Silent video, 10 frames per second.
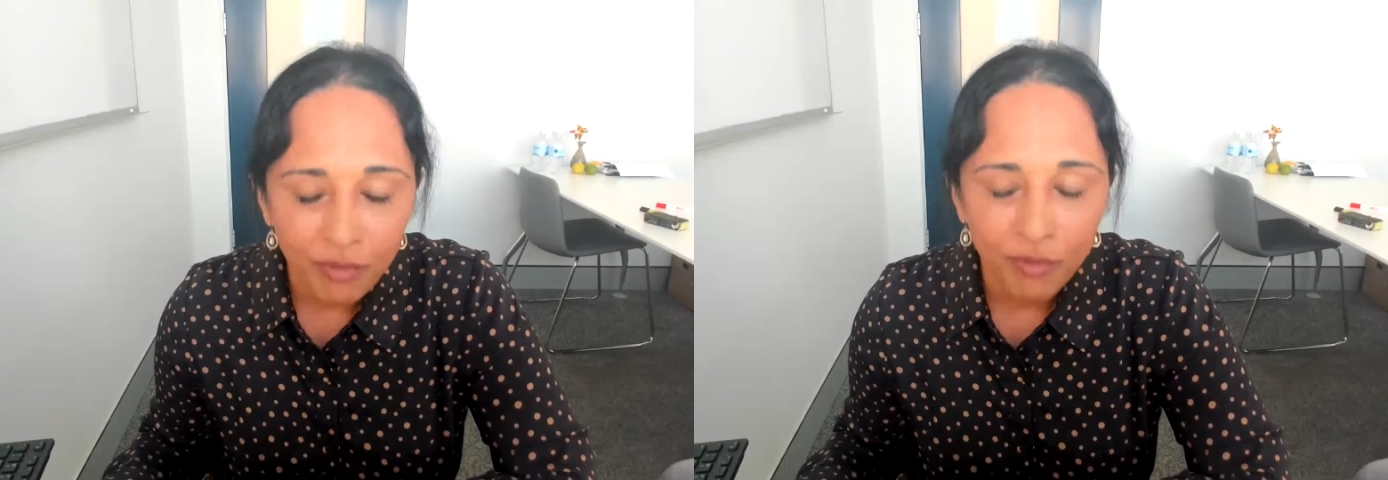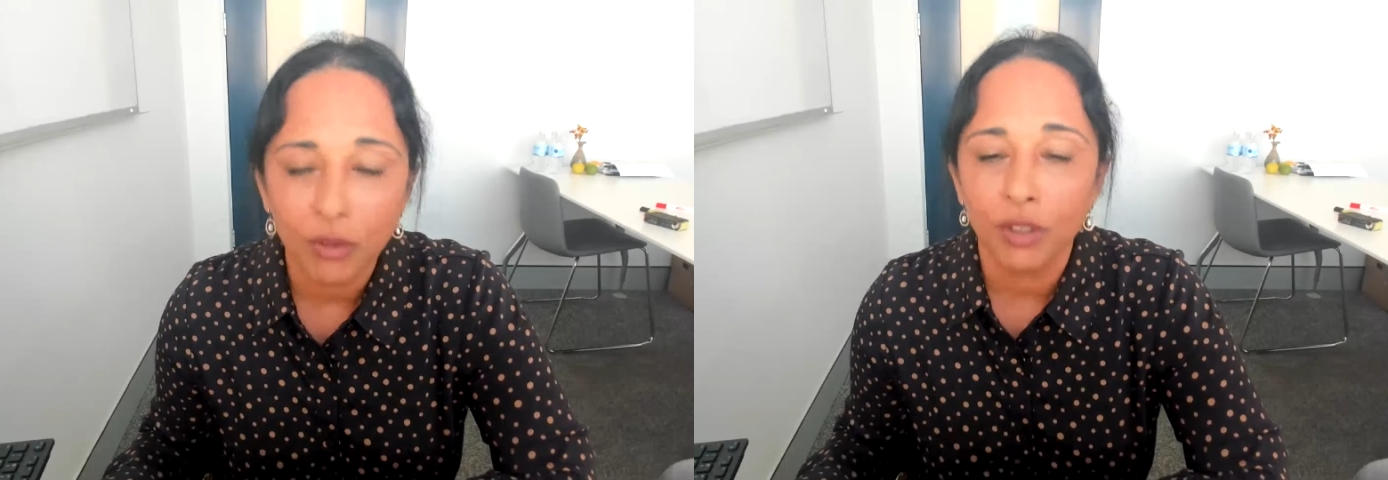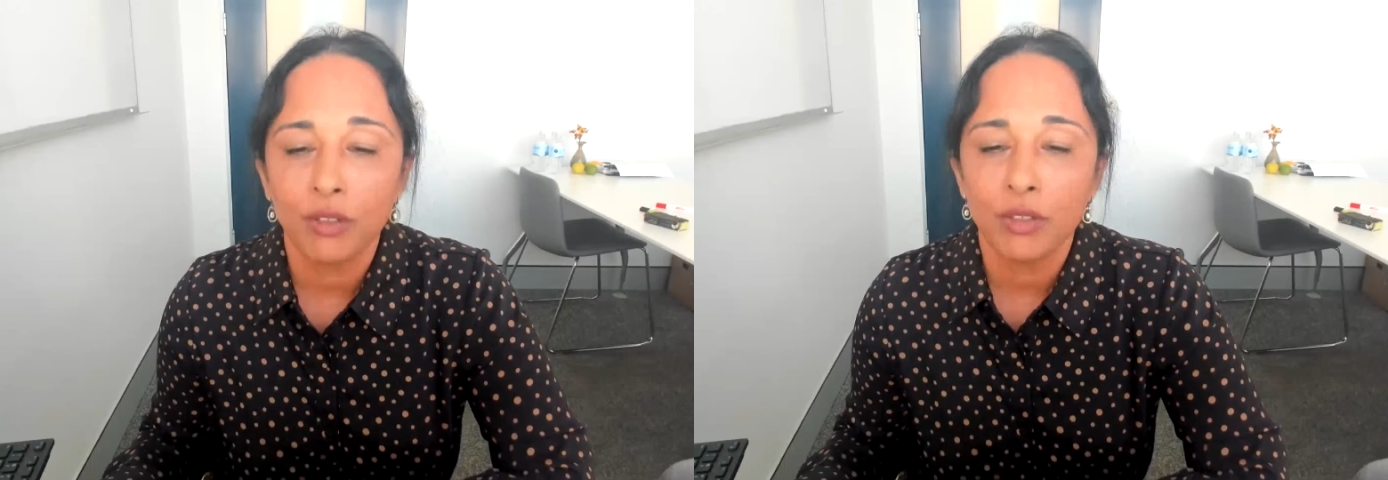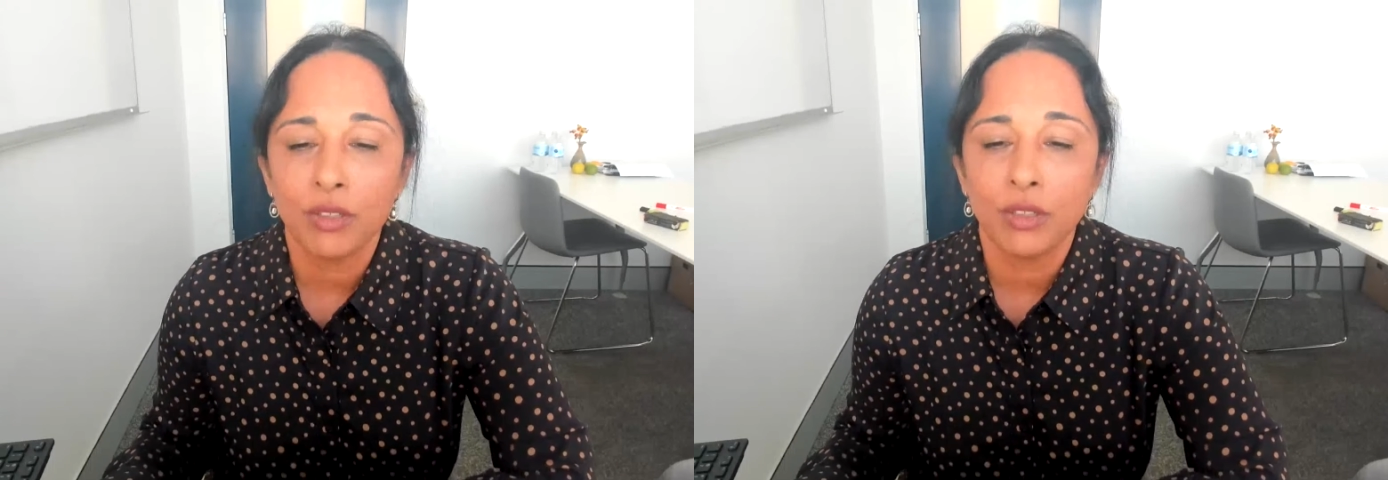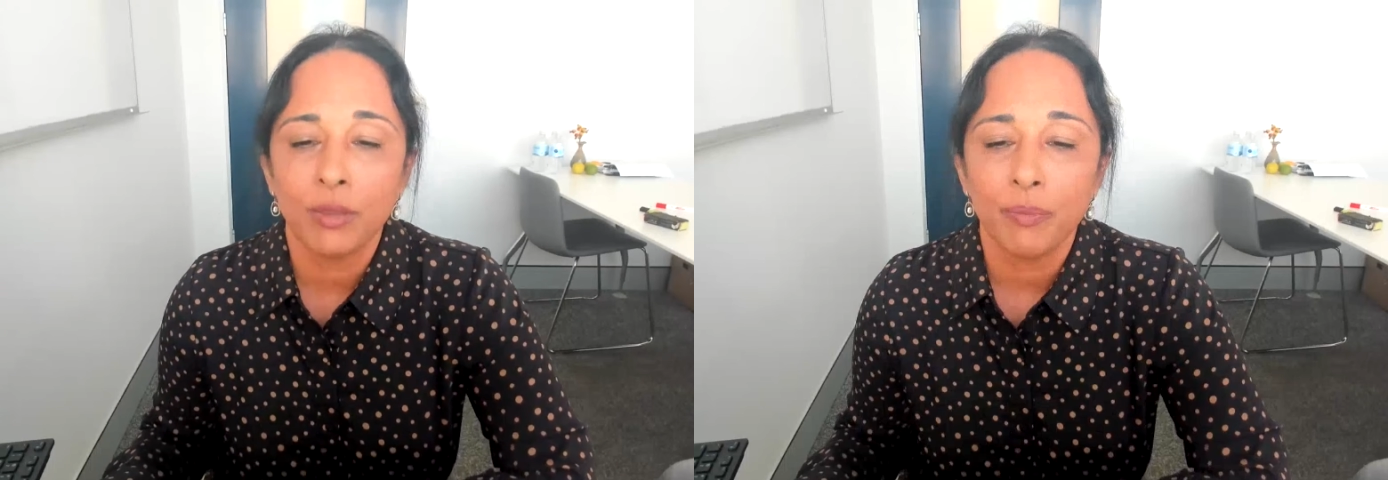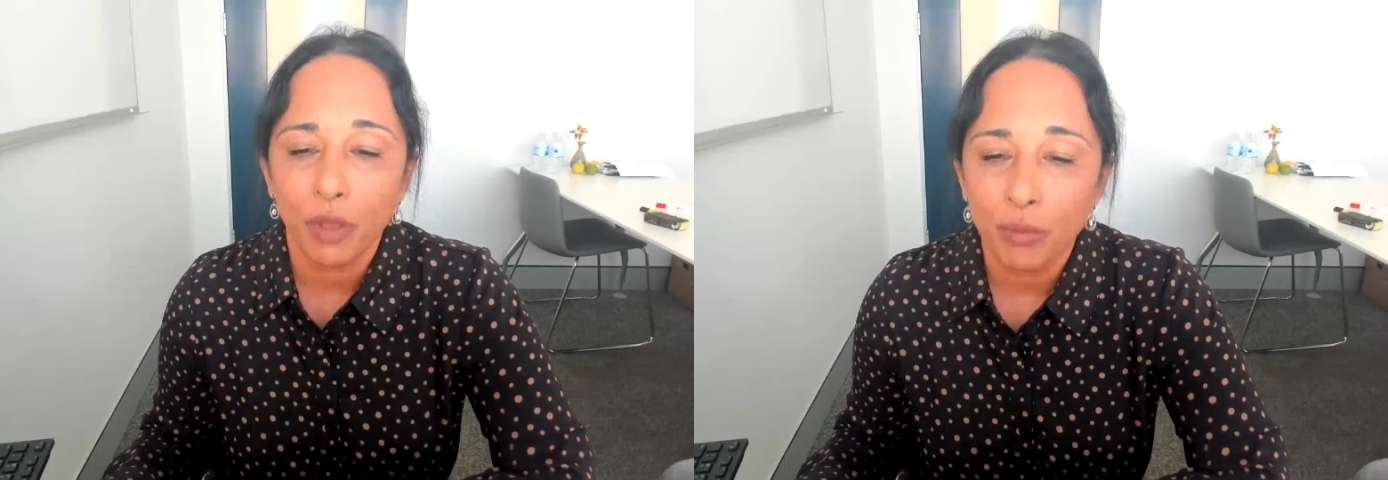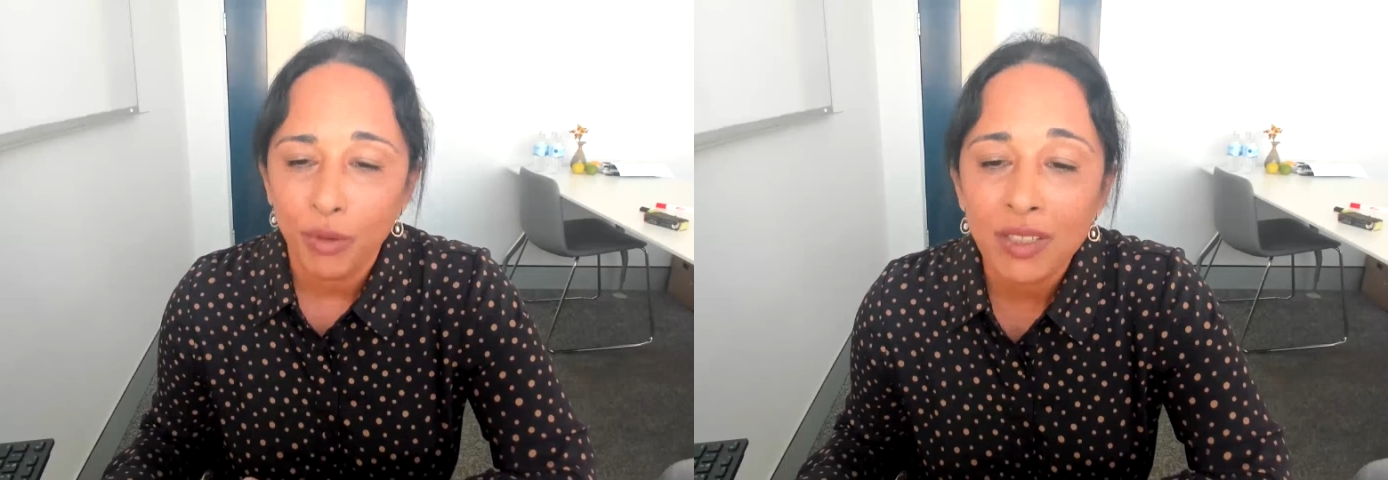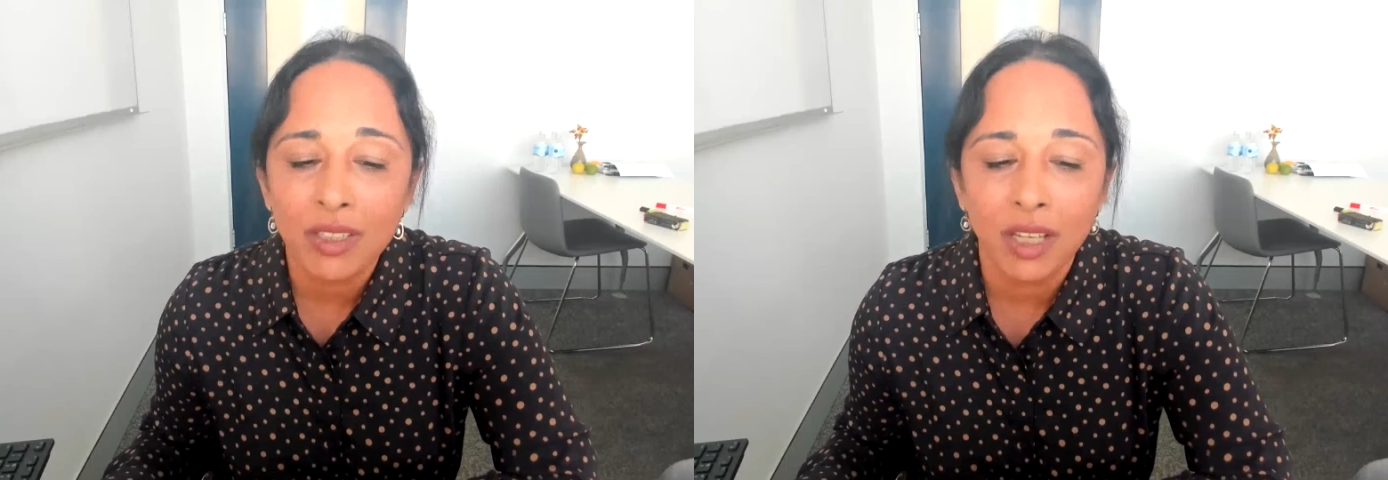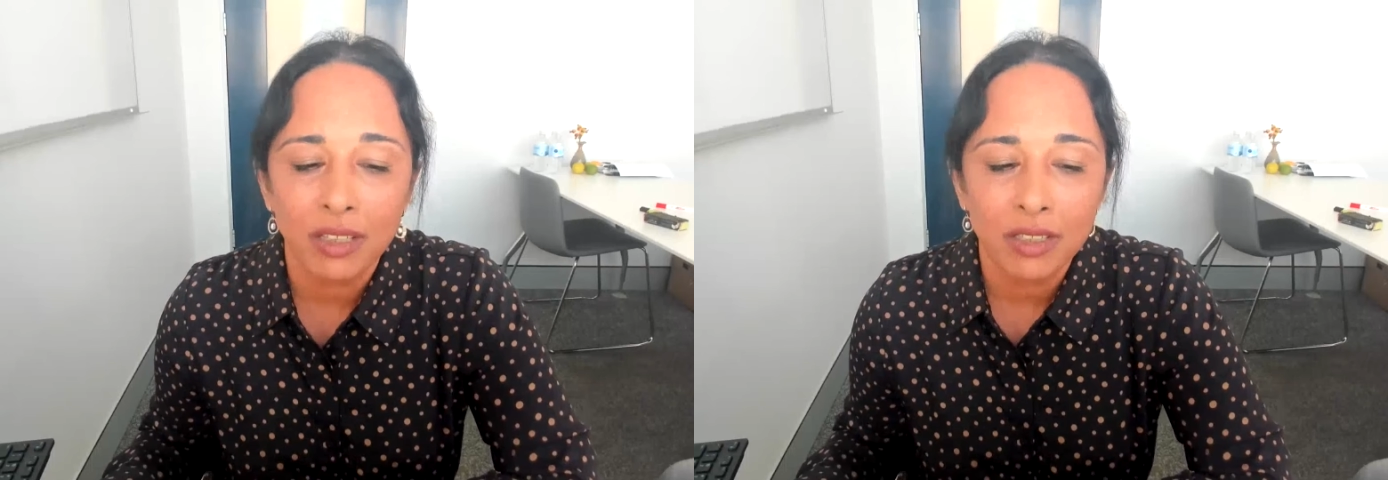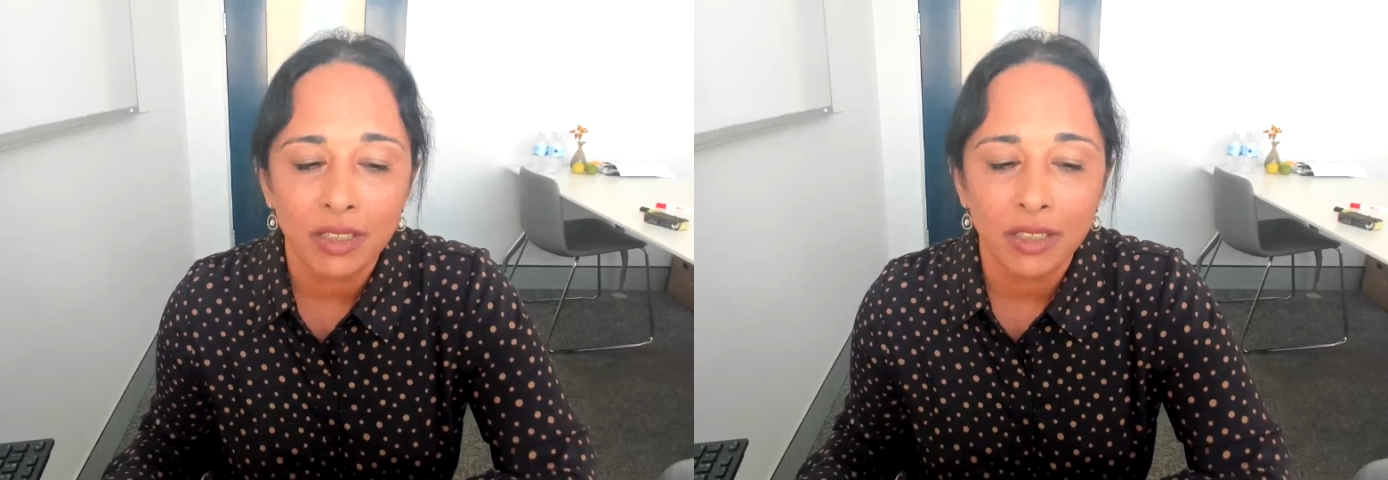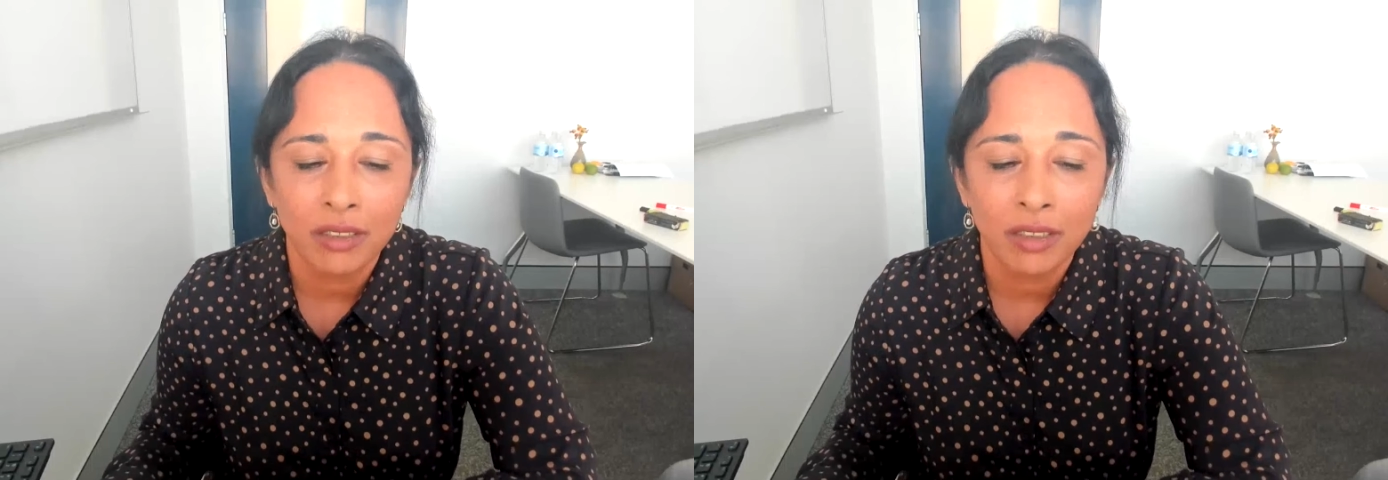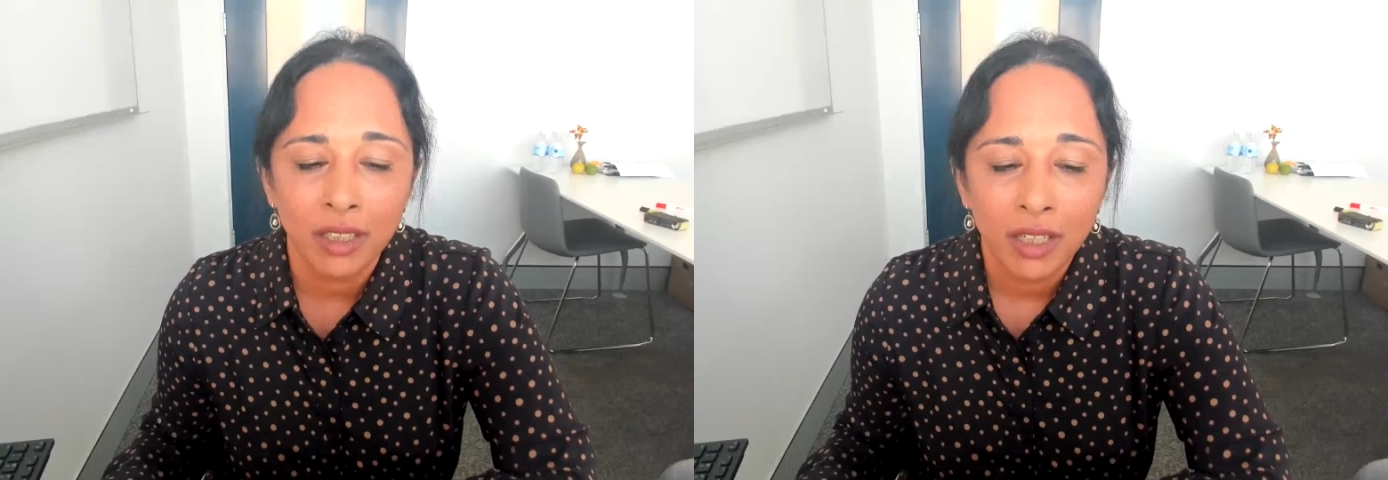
focused on breast cancer?